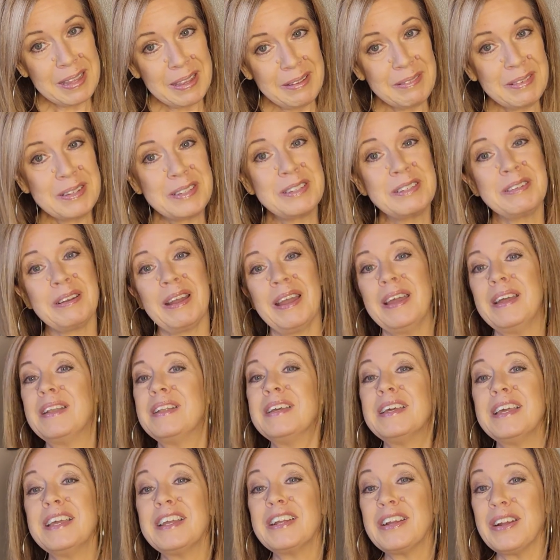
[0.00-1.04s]
he would try
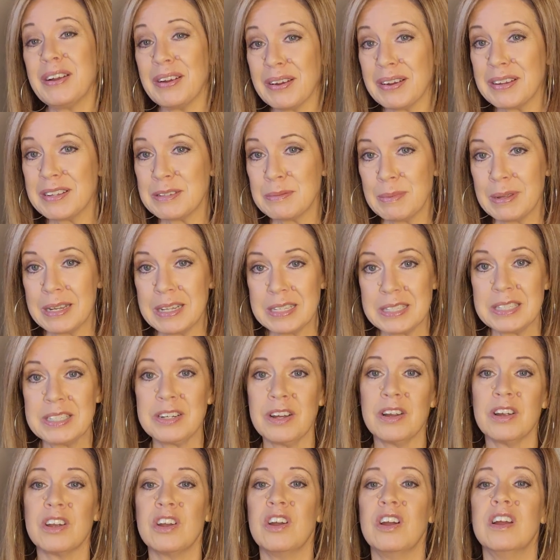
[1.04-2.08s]
to encourage me to
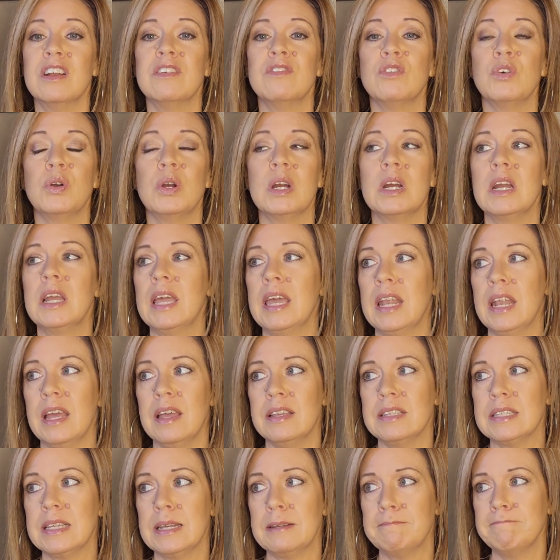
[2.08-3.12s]
start carnivore. And
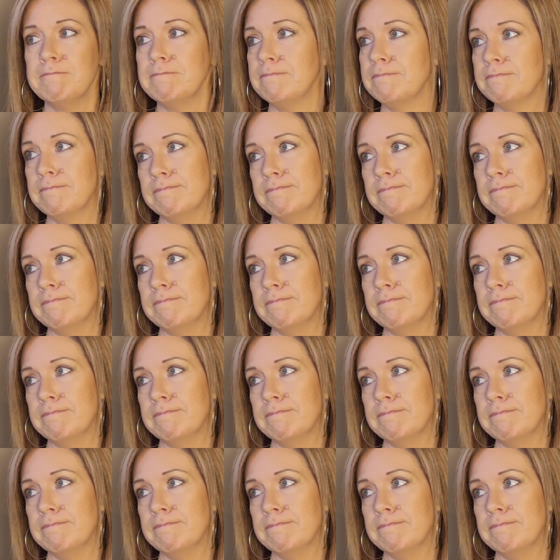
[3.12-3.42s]
I was like,